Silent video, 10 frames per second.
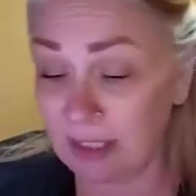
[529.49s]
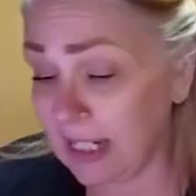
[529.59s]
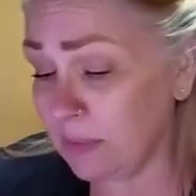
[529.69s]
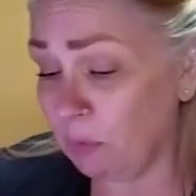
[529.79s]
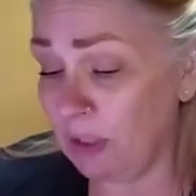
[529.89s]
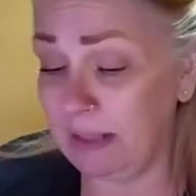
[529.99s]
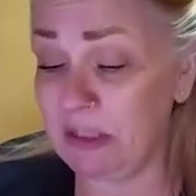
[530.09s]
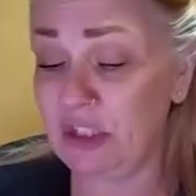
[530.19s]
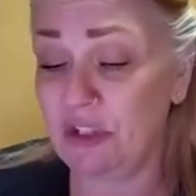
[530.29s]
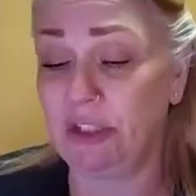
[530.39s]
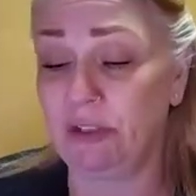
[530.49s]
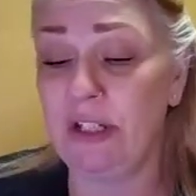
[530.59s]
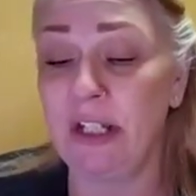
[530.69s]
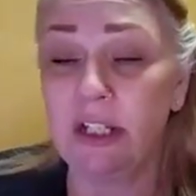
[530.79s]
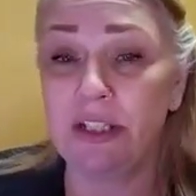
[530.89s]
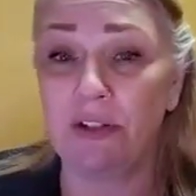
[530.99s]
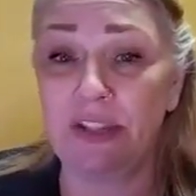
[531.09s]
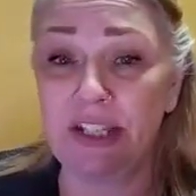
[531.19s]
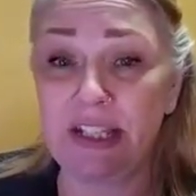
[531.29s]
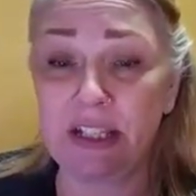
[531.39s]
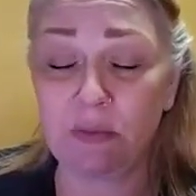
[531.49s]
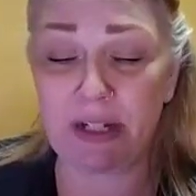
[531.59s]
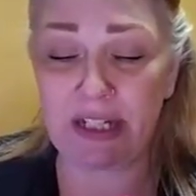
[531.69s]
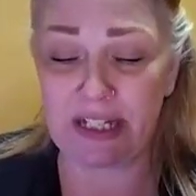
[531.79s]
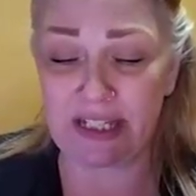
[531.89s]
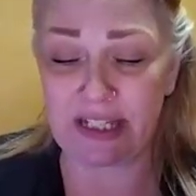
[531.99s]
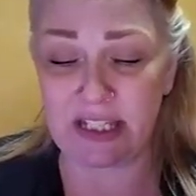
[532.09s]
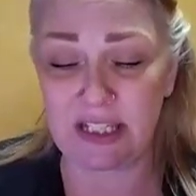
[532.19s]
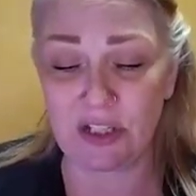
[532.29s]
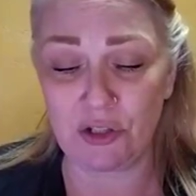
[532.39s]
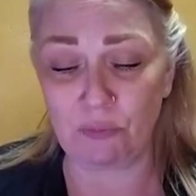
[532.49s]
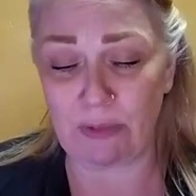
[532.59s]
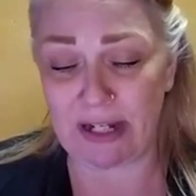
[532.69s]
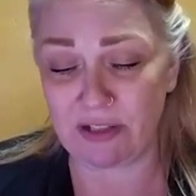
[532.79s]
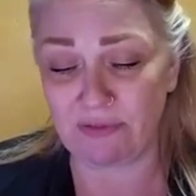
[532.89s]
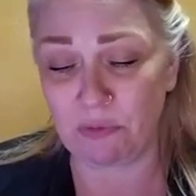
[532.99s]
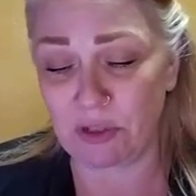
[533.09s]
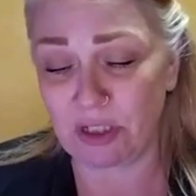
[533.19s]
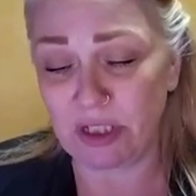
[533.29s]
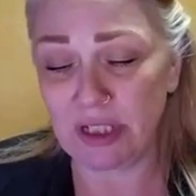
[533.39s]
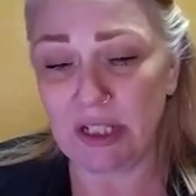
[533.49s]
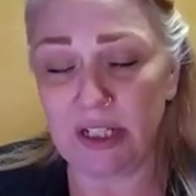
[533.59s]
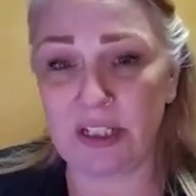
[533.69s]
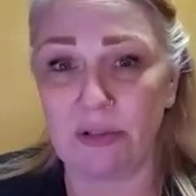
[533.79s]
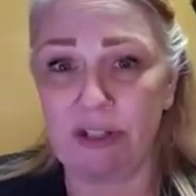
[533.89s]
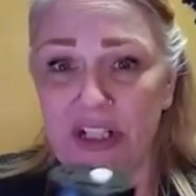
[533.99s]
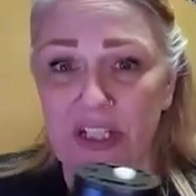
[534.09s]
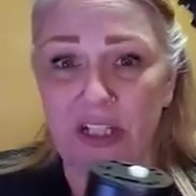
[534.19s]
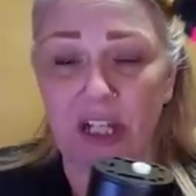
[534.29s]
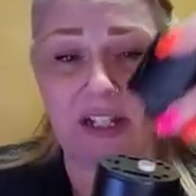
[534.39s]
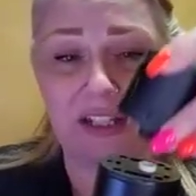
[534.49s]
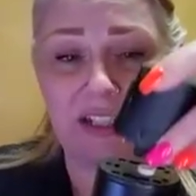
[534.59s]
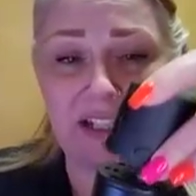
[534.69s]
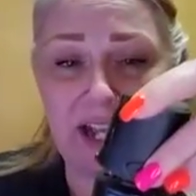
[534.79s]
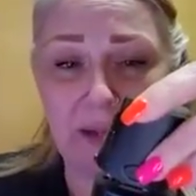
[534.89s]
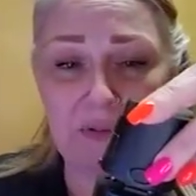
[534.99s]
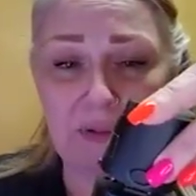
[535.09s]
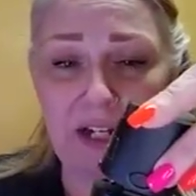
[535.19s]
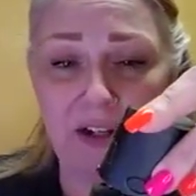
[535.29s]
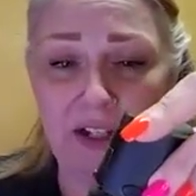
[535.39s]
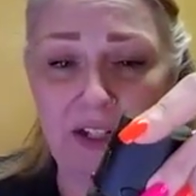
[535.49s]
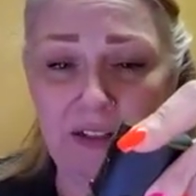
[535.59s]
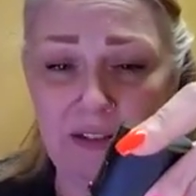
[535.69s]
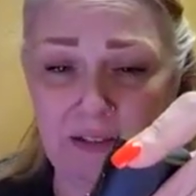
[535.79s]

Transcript: Case in point, let me show you. So this is what it is. This is your reservoir. So it just kind of snaps right on.